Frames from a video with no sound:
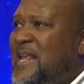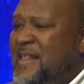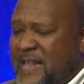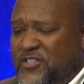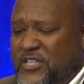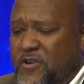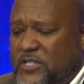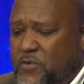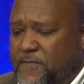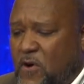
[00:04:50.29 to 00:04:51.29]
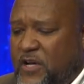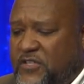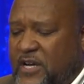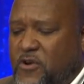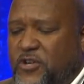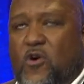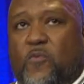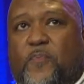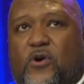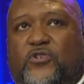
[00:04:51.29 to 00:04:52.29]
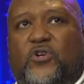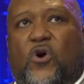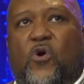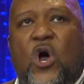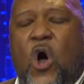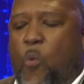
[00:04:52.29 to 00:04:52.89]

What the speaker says: And this series was focusing on your own personal